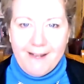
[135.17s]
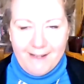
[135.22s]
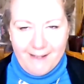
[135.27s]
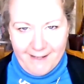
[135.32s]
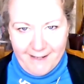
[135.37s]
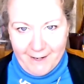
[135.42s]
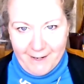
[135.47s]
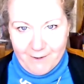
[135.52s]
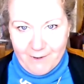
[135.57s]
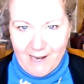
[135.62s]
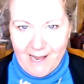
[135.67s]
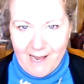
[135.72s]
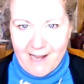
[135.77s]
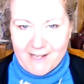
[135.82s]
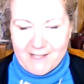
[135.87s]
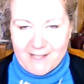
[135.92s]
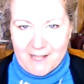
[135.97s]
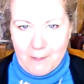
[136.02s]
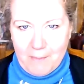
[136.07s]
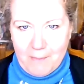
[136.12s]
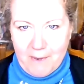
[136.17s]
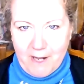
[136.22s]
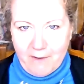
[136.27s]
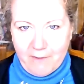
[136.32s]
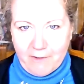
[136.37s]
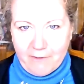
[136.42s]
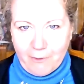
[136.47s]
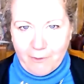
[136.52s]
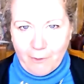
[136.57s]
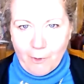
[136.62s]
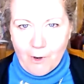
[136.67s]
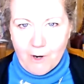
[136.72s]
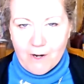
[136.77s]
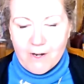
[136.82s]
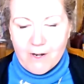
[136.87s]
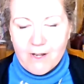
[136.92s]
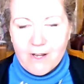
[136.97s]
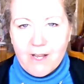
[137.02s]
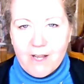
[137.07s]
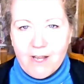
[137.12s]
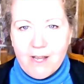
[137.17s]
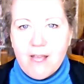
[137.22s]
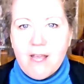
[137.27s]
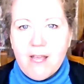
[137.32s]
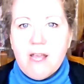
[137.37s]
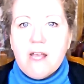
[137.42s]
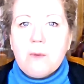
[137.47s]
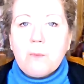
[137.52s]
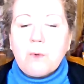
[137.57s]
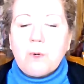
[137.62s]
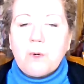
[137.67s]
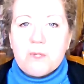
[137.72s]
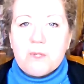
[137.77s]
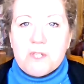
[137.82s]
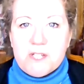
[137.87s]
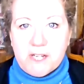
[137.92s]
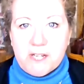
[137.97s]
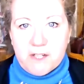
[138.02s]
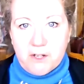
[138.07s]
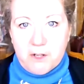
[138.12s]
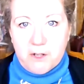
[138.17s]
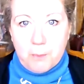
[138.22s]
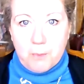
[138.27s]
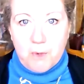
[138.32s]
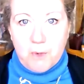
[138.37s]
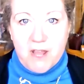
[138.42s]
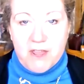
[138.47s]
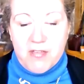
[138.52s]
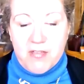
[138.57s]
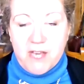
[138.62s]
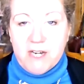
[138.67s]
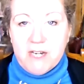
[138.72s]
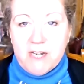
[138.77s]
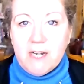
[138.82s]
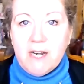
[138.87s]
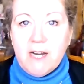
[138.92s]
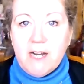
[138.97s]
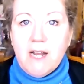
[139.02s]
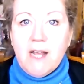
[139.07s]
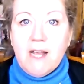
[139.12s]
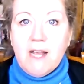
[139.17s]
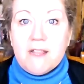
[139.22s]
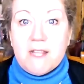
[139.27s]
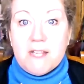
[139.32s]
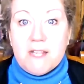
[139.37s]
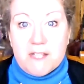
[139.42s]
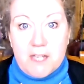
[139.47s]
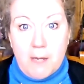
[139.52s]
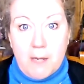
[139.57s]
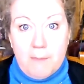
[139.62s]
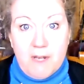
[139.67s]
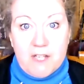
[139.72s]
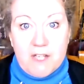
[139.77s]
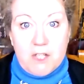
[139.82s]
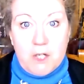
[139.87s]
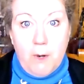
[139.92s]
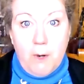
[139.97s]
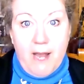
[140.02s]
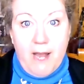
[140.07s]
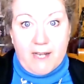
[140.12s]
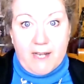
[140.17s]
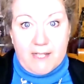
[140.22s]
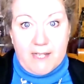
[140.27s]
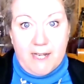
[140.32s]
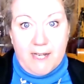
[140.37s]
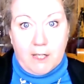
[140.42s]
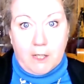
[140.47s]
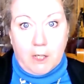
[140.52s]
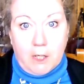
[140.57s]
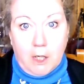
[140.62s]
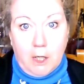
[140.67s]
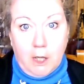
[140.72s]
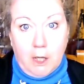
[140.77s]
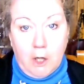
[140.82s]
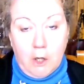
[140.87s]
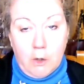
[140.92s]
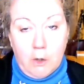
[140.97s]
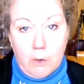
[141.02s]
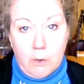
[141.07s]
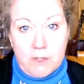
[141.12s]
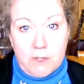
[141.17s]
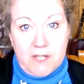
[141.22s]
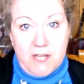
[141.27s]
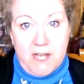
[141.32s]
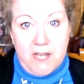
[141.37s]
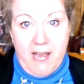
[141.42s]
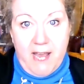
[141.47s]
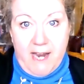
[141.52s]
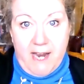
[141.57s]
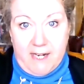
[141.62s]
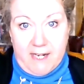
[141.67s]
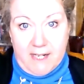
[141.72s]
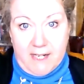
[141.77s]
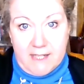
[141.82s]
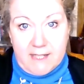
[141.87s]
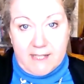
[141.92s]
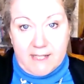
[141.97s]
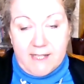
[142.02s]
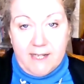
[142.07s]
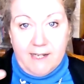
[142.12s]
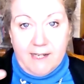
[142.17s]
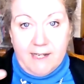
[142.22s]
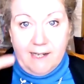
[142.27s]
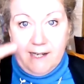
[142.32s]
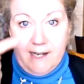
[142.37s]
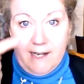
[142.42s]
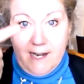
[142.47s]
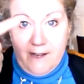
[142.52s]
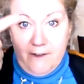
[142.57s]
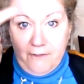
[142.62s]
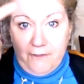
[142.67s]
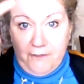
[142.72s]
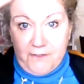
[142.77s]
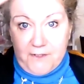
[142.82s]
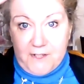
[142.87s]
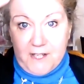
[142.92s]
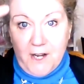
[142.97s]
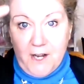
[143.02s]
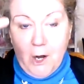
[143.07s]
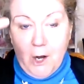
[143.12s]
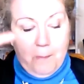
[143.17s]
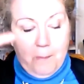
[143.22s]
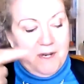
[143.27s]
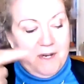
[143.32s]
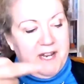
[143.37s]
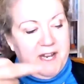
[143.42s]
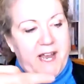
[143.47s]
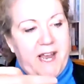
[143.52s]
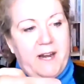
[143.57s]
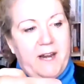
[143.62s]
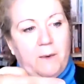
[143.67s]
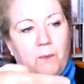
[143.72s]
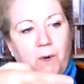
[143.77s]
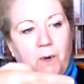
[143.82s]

and relaxing the pelvic floor. We're going to take another breath in. This time as you exhale, close the anus, lift up and in. And what